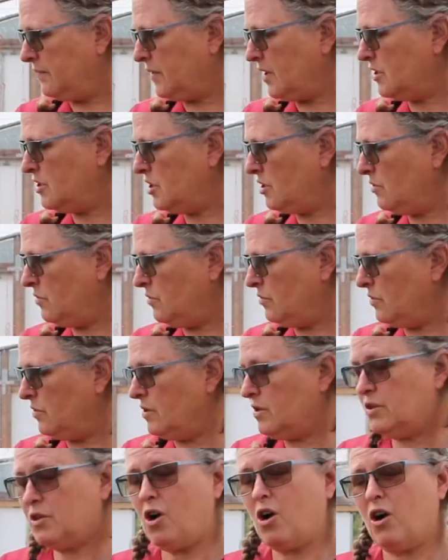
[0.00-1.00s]
So
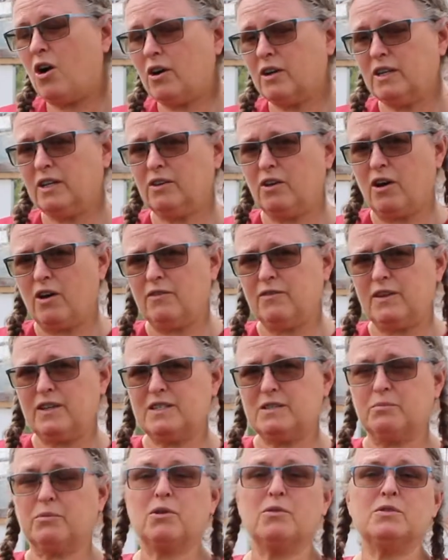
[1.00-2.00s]
the hardening off
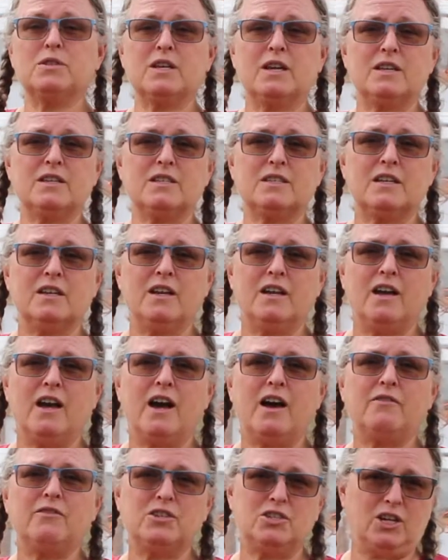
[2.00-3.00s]
is a process
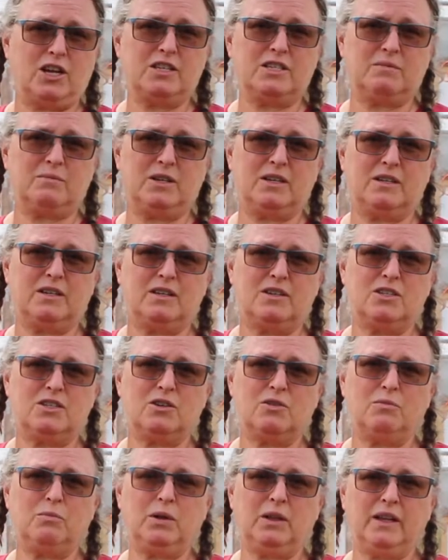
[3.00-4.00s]
of adjustment.
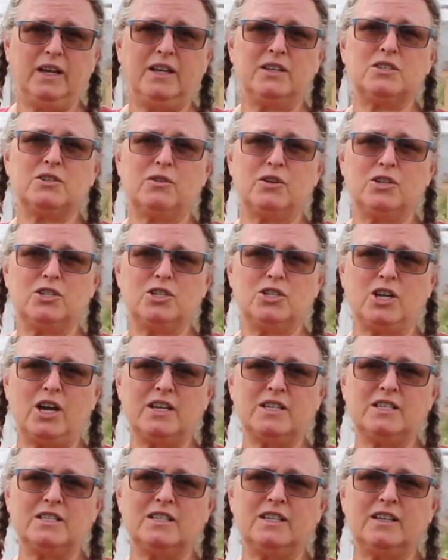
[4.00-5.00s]
So plants are
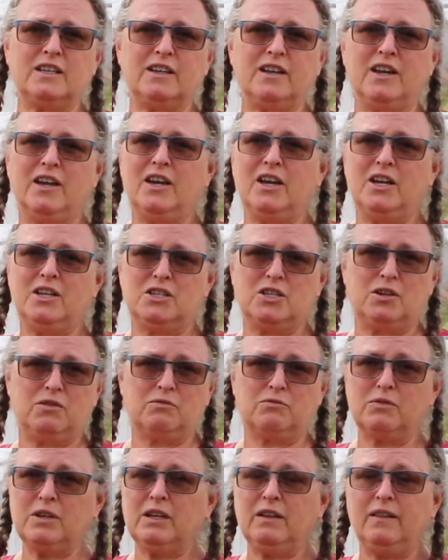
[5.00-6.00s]
adjusting to
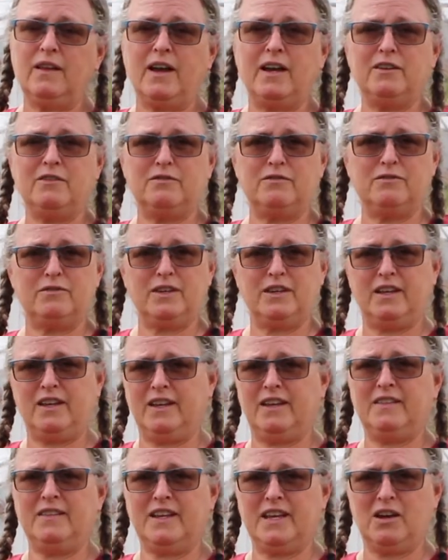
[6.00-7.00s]
real life
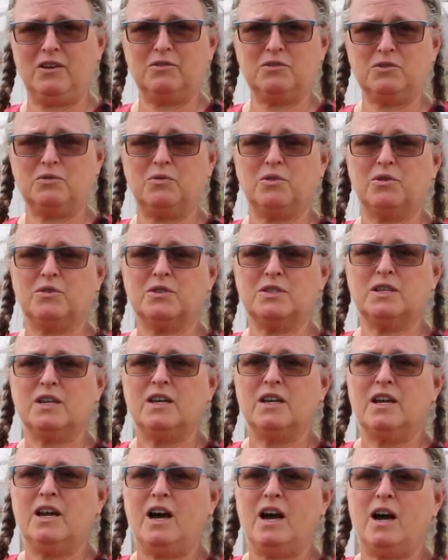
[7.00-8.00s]
in the outdoors,
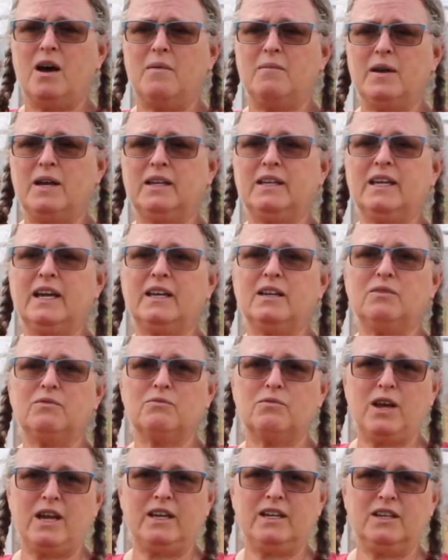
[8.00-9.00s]
and getting
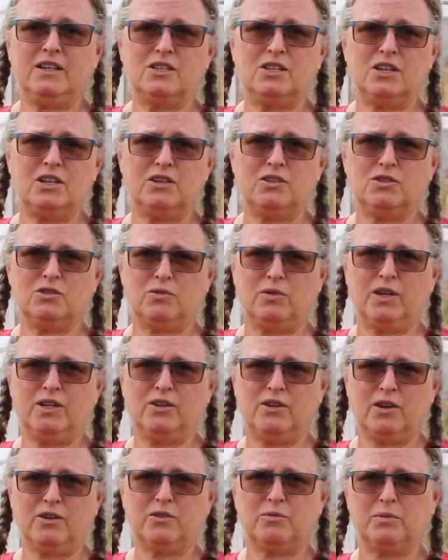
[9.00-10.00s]
ready to join
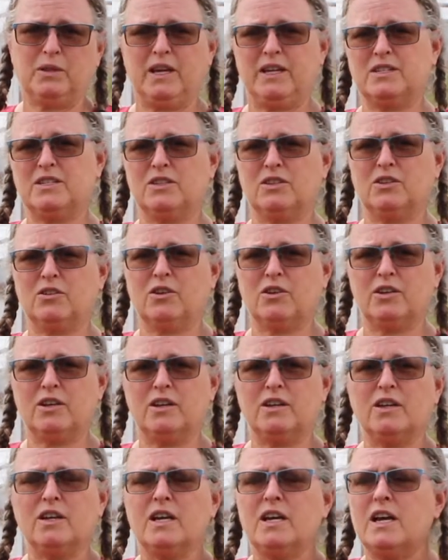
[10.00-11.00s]
your other plants in the
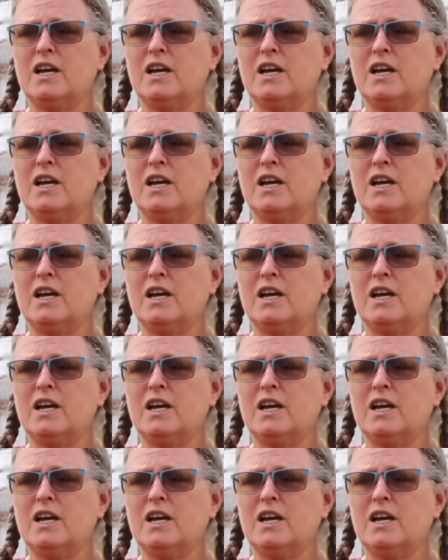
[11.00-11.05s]
garden.